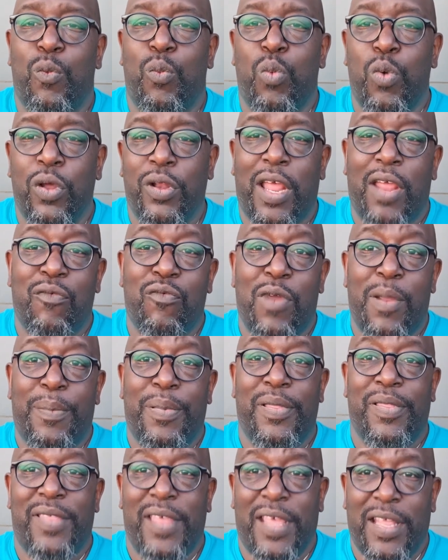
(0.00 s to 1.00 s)
what that
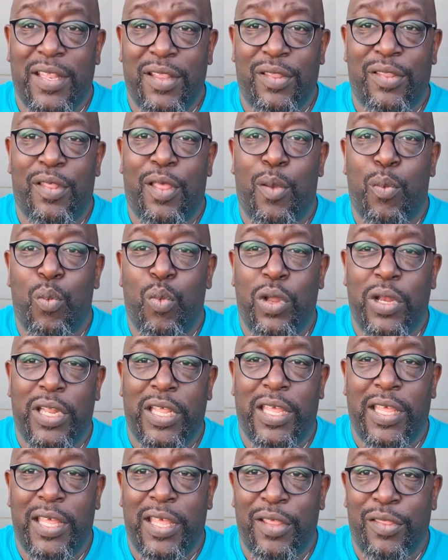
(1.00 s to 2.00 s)
represents and what
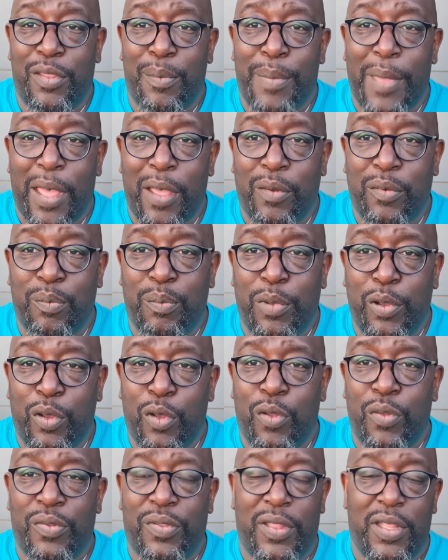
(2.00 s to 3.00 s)
it is about,
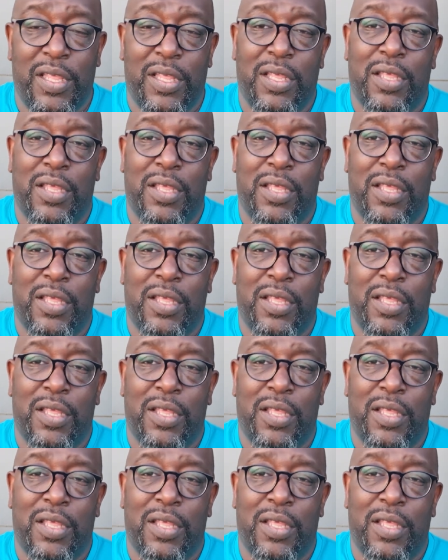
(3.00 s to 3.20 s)
because